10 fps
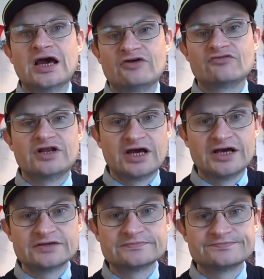every
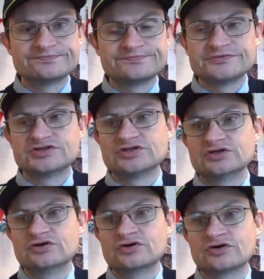day
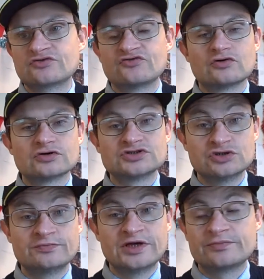to cook for
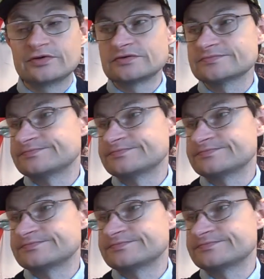2 people.